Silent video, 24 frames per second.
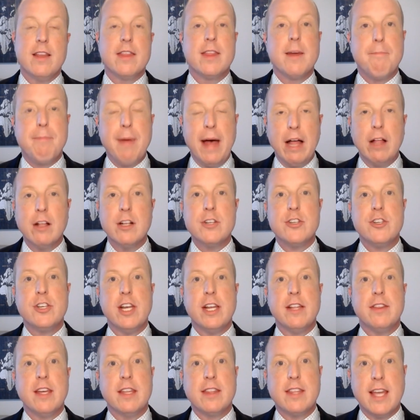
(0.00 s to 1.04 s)
The balance balance
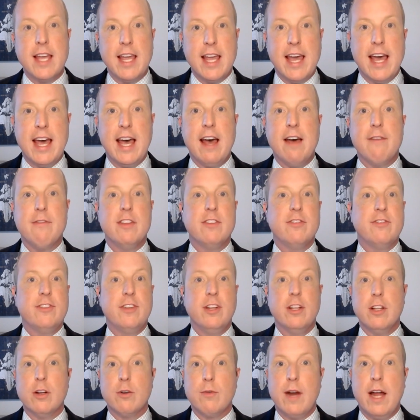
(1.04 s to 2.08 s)
sheet that they have is
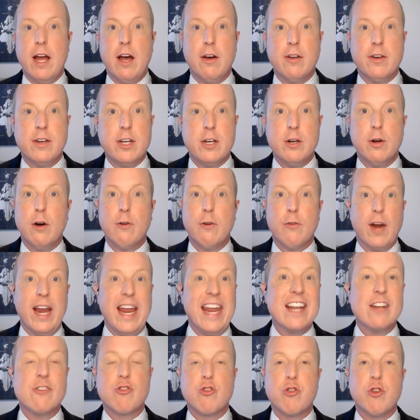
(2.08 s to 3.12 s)
still around, you know, over
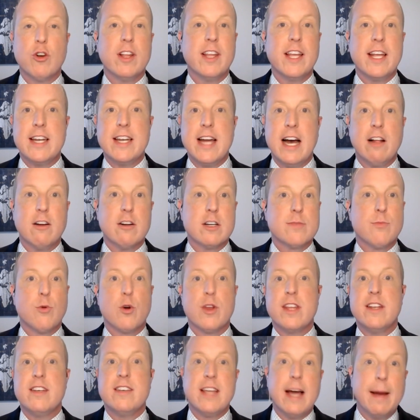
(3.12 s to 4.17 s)
$8 trillion,
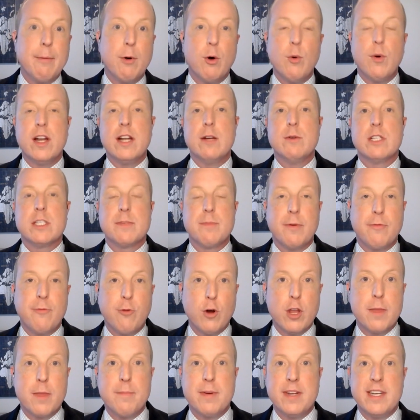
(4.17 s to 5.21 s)
more than double what it was
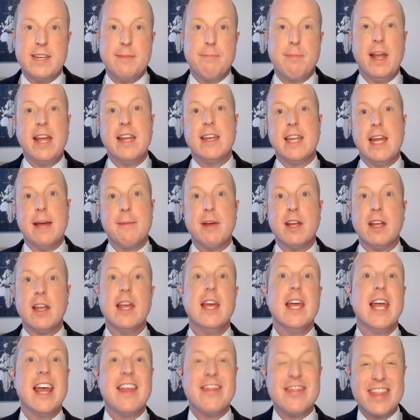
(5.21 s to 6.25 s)
before the p- pandemic.
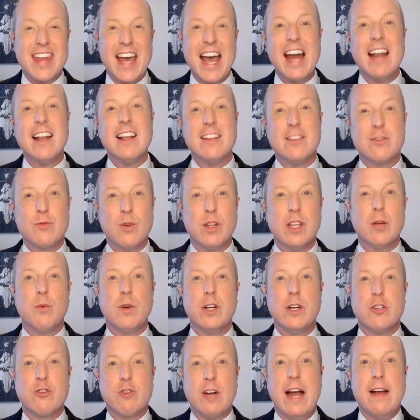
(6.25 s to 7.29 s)
And that is really
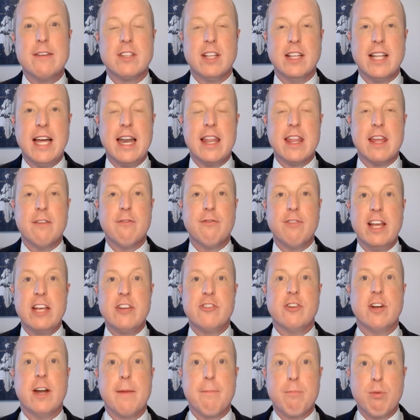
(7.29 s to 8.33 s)
what drives a lot of the
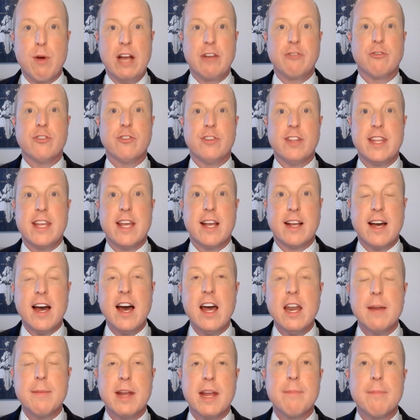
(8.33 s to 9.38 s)
inflationary pressures in the
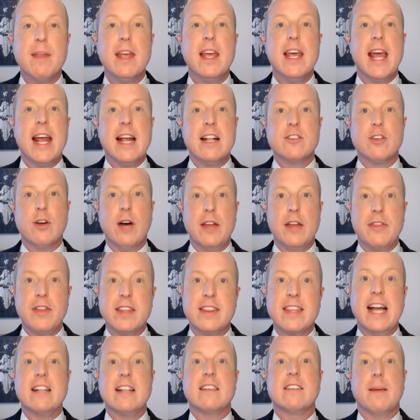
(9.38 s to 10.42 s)
economy. And so I
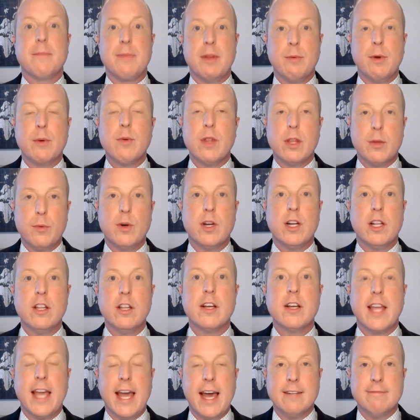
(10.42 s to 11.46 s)
think that's something we really want to
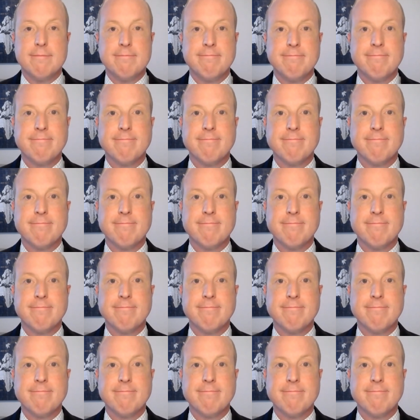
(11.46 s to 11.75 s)
look at.